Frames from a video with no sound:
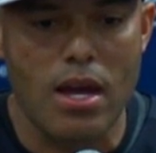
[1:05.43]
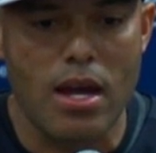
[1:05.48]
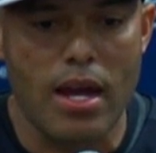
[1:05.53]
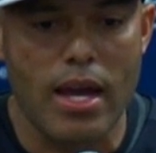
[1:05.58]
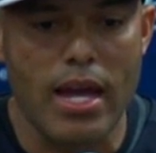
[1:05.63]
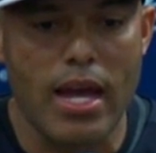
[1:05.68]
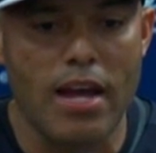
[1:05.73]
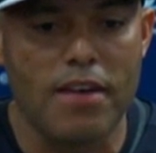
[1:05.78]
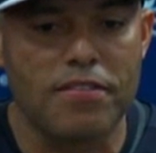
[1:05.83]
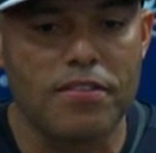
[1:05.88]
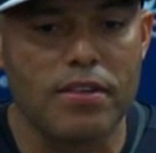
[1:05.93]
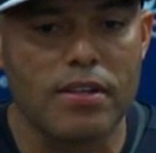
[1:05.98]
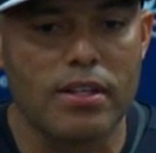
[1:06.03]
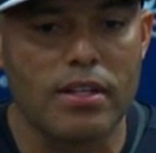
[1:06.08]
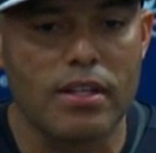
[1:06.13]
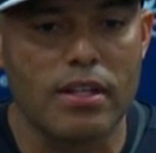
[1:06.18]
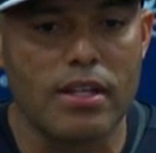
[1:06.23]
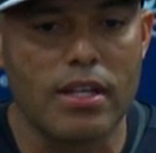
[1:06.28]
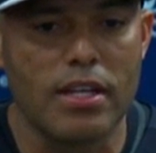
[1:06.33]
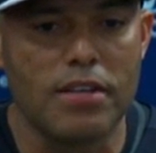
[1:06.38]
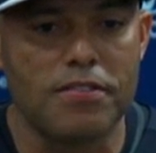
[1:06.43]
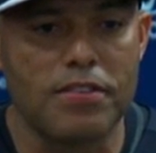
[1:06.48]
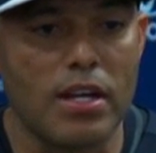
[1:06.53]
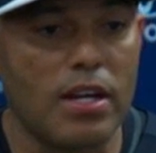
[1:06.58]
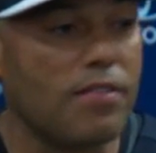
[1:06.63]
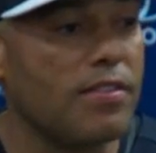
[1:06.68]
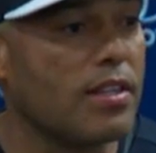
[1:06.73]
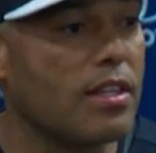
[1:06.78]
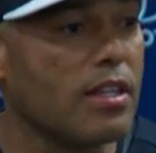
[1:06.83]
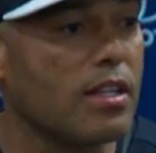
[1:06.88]
I have give
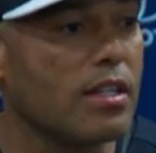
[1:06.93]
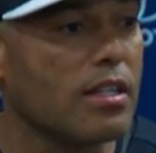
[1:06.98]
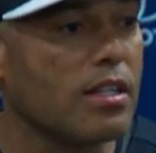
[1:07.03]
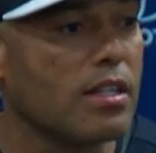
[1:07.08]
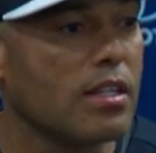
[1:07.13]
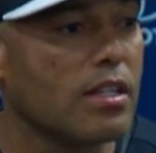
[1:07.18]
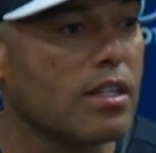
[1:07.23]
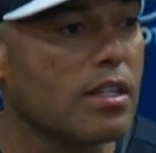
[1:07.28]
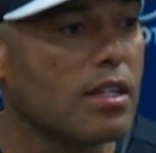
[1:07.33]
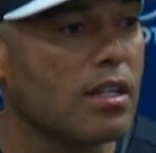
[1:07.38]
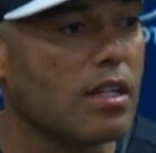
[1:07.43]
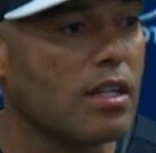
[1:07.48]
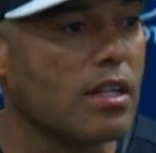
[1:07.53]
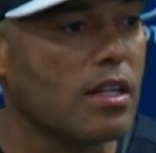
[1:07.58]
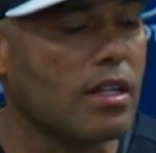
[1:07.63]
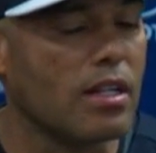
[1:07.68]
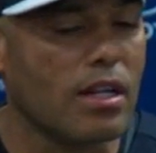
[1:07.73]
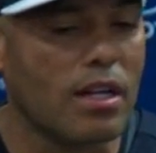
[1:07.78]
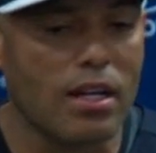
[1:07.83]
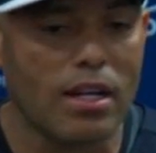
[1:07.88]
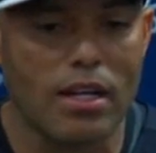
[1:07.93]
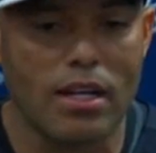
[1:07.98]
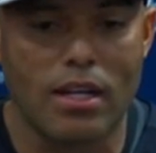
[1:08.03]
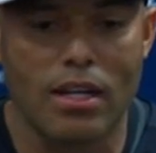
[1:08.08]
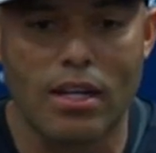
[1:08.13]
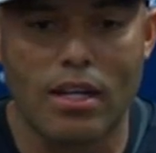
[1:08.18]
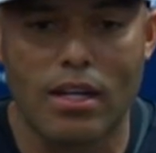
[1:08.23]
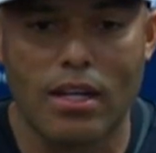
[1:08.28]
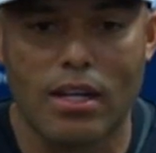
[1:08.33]
everything, and uh,